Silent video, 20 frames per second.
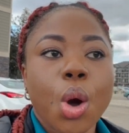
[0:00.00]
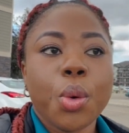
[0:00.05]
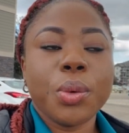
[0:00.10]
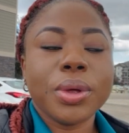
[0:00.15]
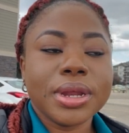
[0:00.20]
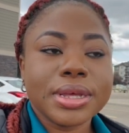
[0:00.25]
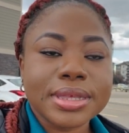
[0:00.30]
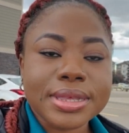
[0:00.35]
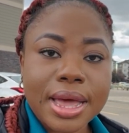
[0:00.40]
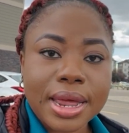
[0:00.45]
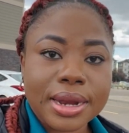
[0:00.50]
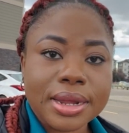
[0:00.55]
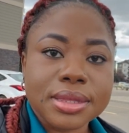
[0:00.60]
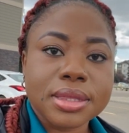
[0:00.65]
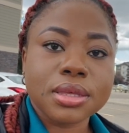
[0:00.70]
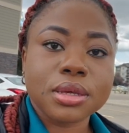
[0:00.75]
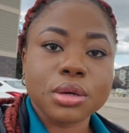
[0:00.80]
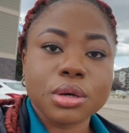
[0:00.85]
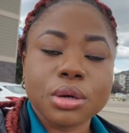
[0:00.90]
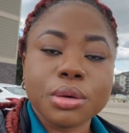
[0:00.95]
we decided
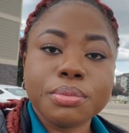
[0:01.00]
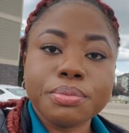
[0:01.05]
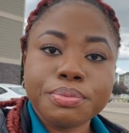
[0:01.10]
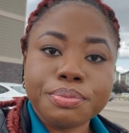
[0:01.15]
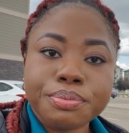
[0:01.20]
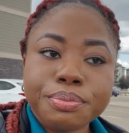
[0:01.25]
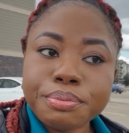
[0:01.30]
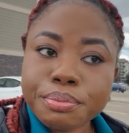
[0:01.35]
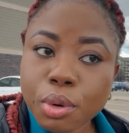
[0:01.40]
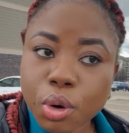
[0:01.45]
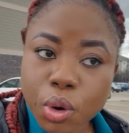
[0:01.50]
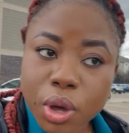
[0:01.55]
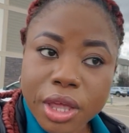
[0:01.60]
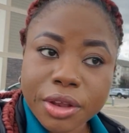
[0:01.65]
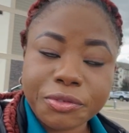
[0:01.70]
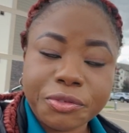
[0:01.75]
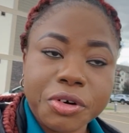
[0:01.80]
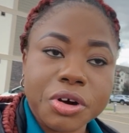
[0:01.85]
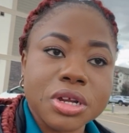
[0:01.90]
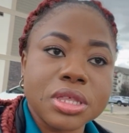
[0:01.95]
to book
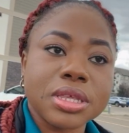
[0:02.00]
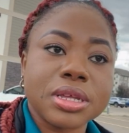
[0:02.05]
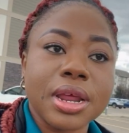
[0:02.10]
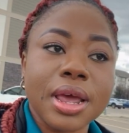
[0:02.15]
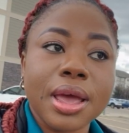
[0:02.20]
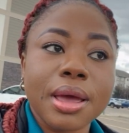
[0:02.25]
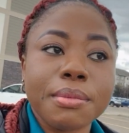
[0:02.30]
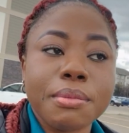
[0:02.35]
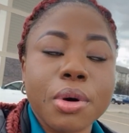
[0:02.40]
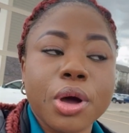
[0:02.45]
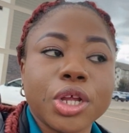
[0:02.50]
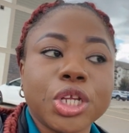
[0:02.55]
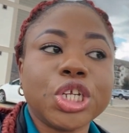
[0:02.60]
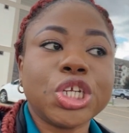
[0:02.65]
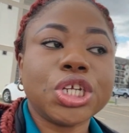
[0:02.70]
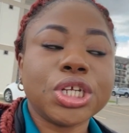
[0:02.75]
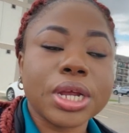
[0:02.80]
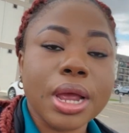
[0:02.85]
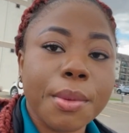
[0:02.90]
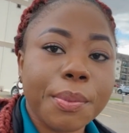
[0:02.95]
it for today. But
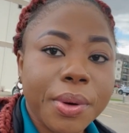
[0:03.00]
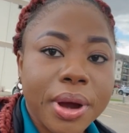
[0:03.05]
she